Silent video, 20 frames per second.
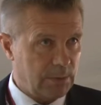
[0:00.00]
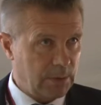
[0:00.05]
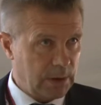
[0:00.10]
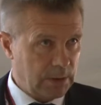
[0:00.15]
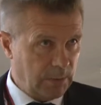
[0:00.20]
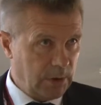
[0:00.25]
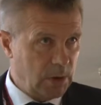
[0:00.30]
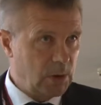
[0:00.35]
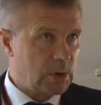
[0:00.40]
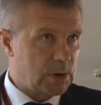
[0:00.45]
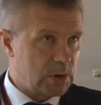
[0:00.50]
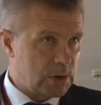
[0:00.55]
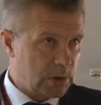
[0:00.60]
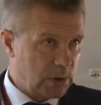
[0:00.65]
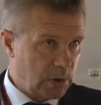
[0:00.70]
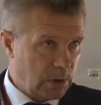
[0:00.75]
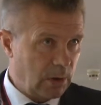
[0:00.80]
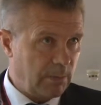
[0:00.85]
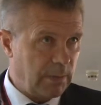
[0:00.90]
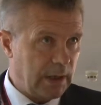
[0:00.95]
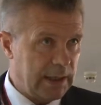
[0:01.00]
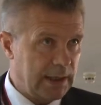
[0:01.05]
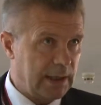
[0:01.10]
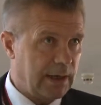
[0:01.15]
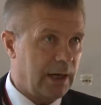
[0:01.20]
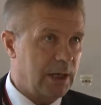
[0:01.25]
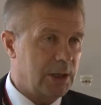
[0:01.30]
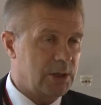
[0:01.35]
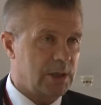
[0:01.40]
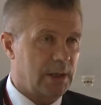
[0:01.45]
what we use globally
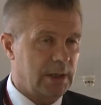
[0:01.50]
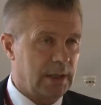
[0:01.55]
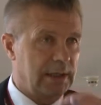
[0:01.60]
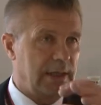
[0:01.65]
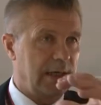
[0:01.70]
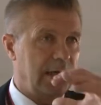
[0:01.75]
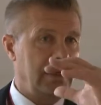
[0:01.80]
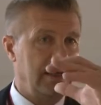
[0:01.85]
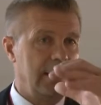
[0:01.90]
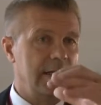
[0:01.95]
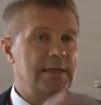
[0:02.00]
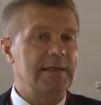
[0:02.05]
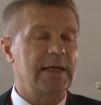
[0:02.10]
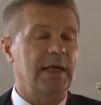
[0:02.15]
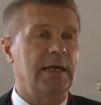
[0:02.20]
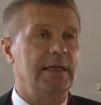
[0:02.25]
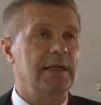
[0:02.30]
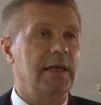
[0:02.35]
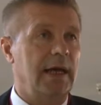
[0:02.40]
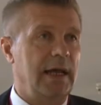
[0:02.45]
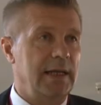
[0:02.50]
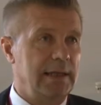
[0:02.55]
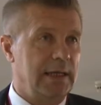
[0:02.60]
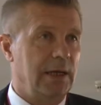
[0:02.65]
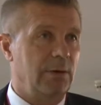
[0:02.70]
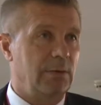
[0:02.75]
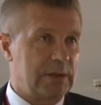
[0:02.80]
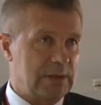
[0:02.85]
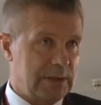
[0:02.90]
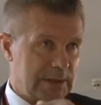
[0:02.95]
culture, and the second
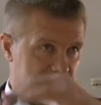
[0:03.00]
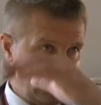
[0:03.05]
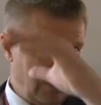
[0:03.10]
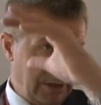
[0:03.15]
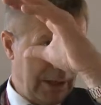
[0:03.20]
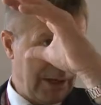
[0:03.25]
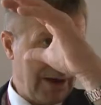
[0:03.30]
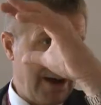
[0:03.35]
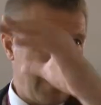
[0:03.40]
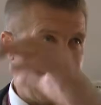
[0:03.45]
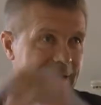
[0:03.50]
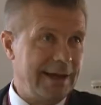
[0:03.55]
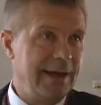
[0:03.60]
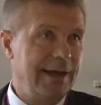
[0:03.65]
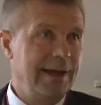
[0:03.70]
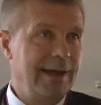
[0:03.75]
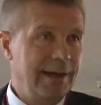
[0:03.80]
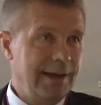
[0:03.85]
heading, which is really high